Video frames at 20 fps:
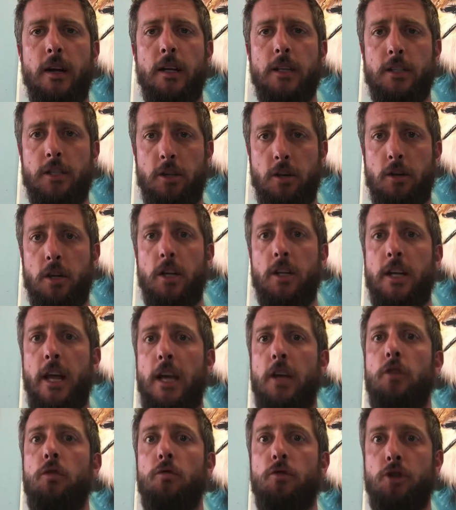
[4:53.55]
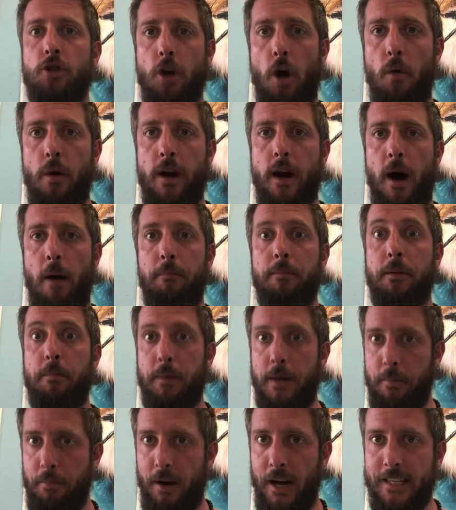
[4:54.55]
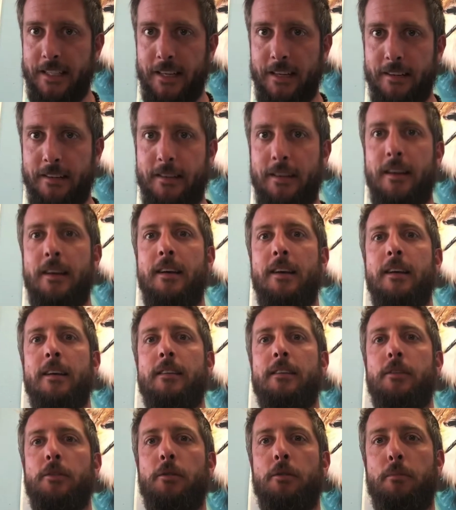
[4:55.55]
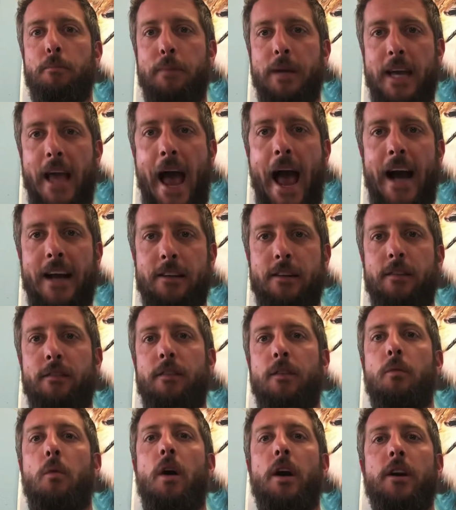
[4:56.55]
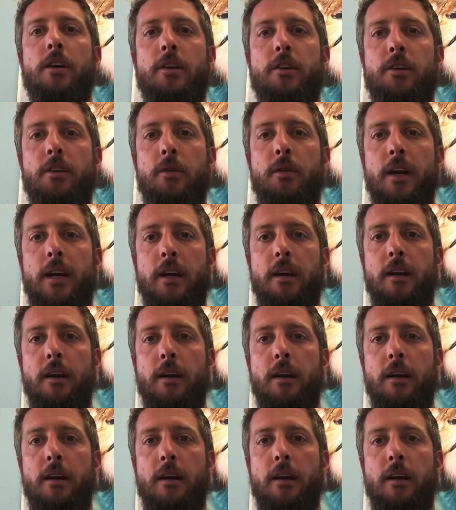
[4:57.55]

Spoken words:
It's still going to take you showing up to be present, to be active in what you're doing.